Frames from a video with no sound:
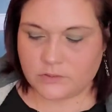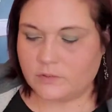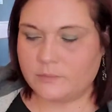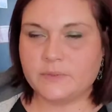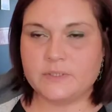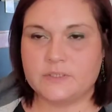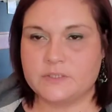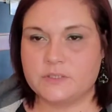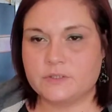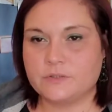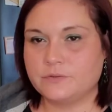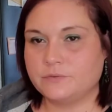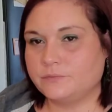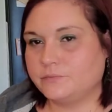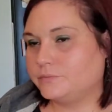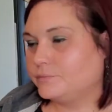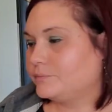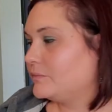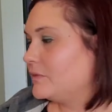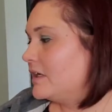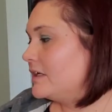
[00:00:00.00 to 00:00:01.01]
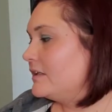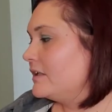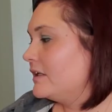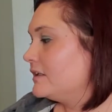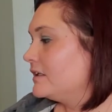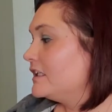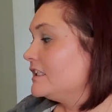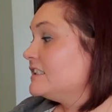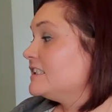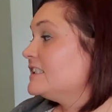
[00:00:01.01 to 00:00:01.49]
no big deal. And
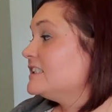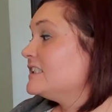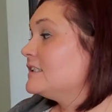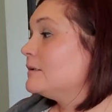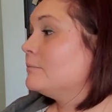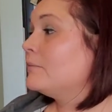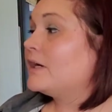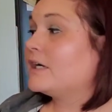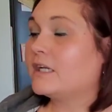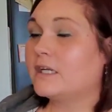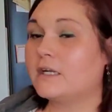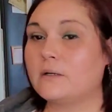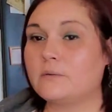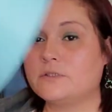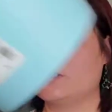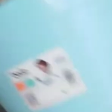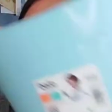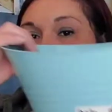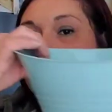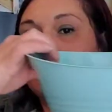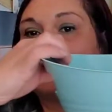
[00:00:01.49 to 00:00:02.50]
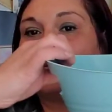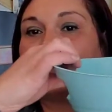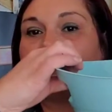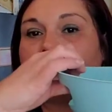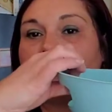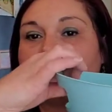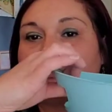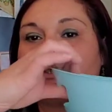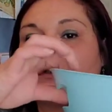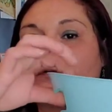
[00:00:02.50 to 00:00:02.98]
then this is the bucket I was talking
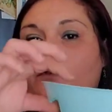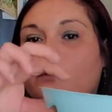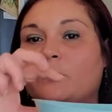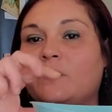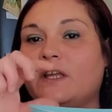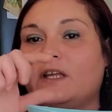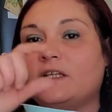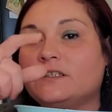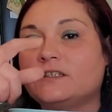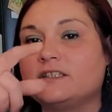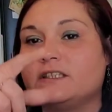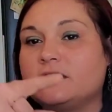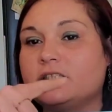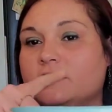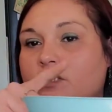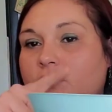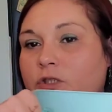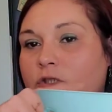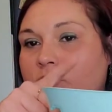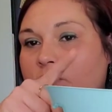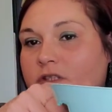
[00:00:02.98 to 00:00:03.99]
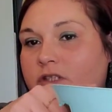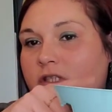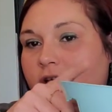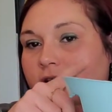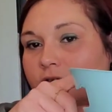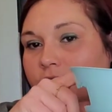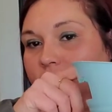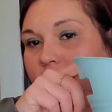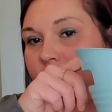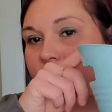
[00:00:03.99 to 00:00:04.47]
about using for Peyton's Easter
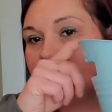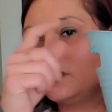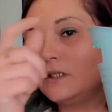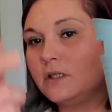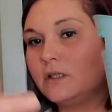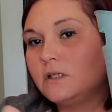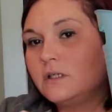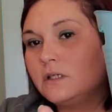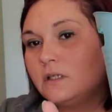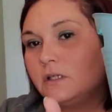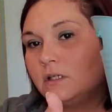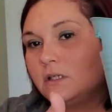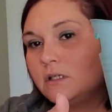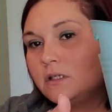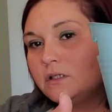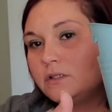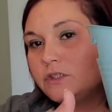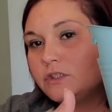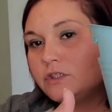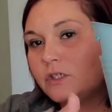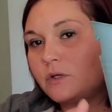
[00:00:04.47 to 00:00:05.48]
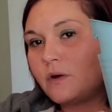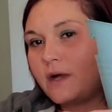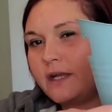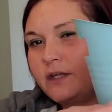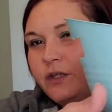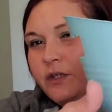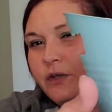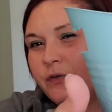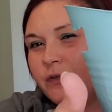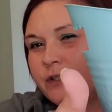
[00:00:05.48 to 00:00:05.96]
stuff. So I
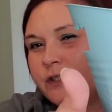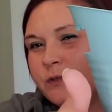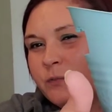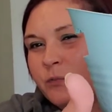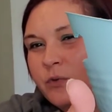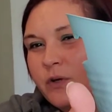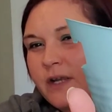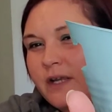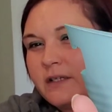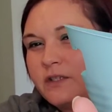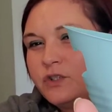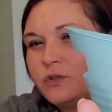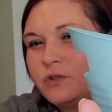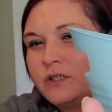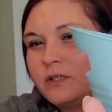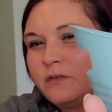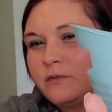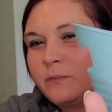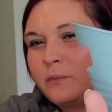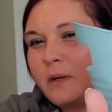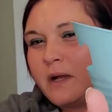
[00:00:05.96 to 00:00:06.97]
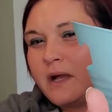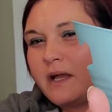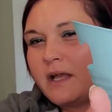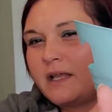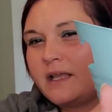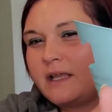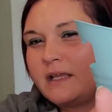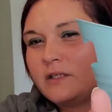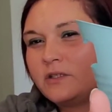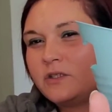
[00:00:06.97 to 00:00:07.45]
know this brand you can
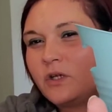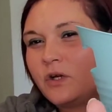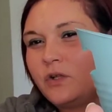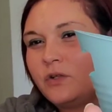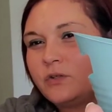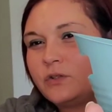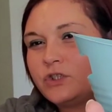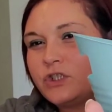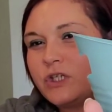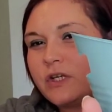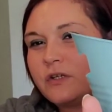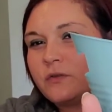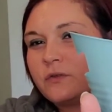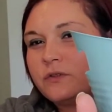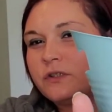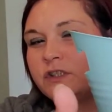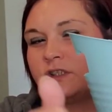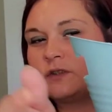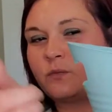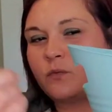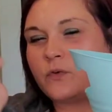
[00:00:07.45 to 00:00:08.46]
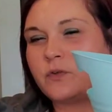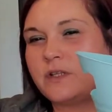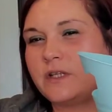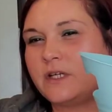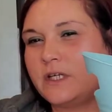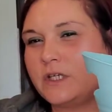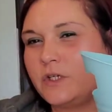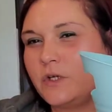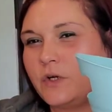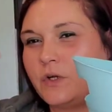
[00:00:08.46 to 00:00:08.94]
buy at Dollar General and it's more than
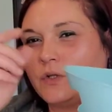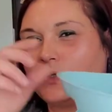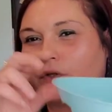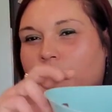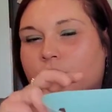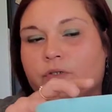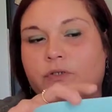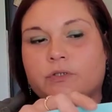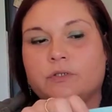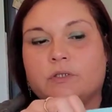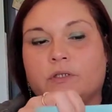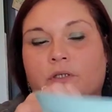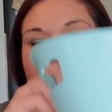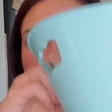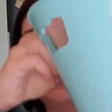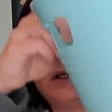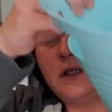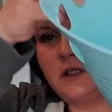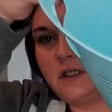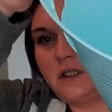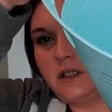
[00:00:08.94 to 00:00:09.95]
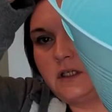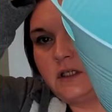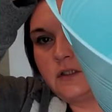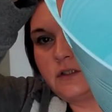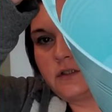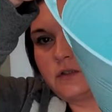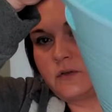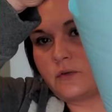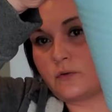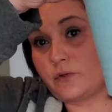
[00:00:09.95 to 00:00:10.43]
a dollar
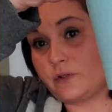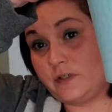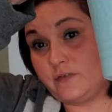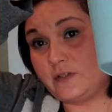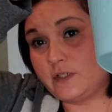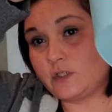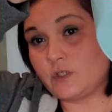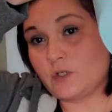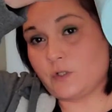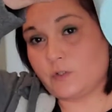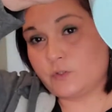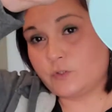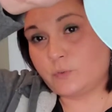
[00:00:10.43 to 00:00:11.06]
or even a dollar